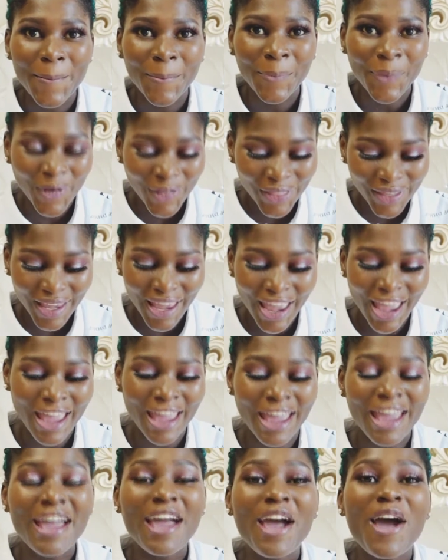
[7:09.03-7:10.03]
Body
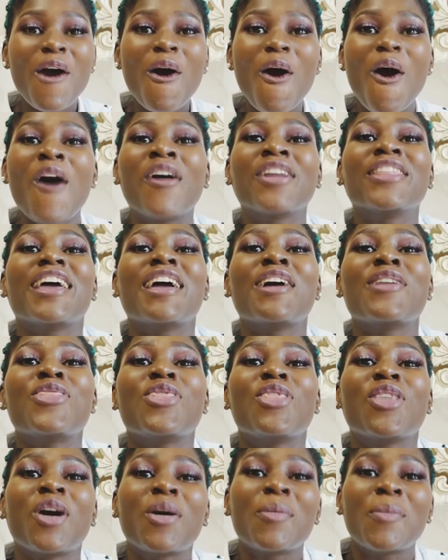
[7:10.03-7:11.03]
hair on a
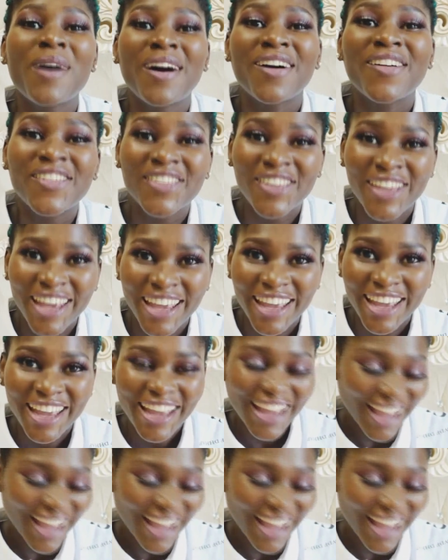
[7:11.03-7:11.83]
normal day.